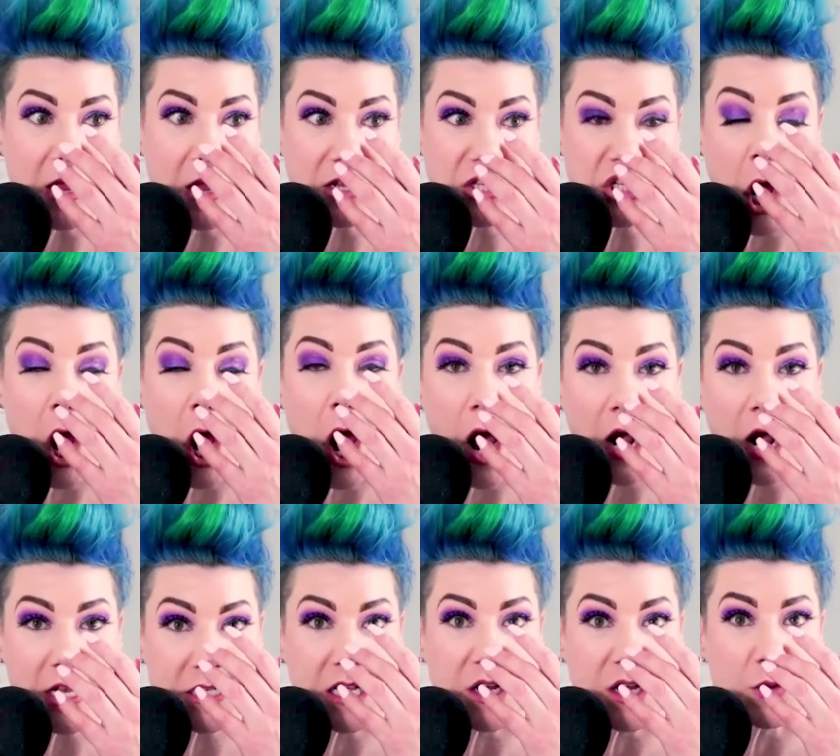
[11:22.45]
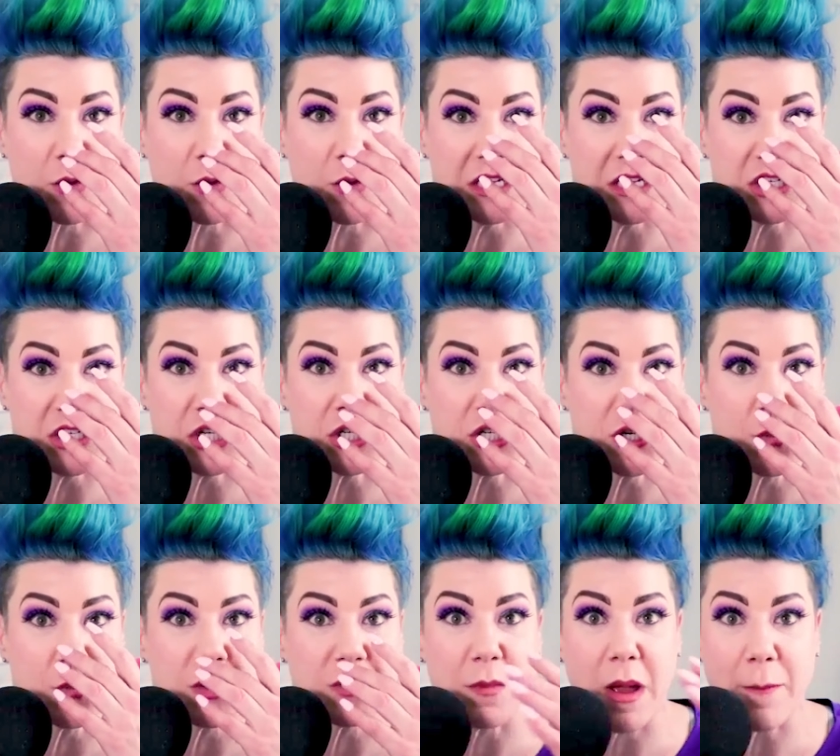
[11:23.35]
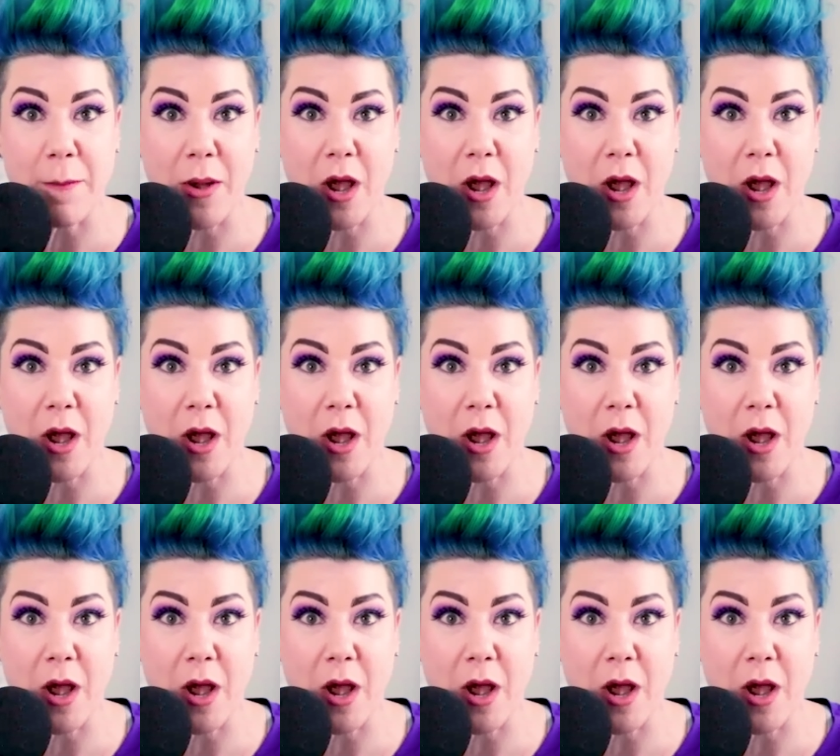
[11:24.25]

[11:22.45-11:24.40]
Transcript: a, toxic relationship with my